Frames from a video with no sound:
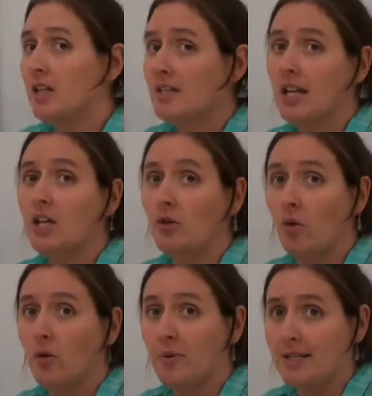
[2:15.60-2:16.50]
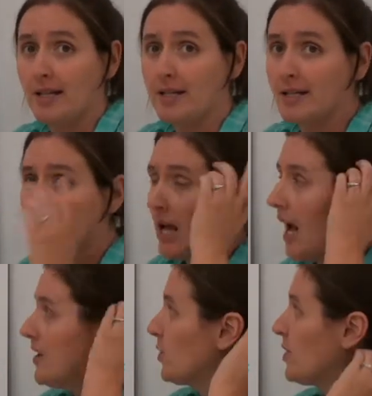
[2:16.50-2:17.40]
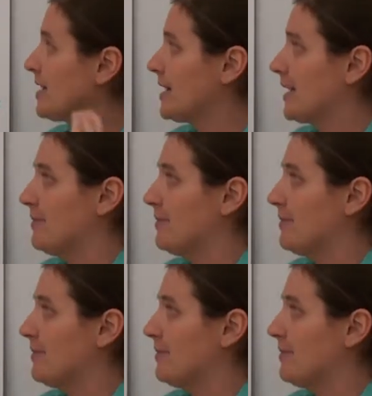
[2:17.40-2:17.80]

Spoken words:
let's say you own a business, and your business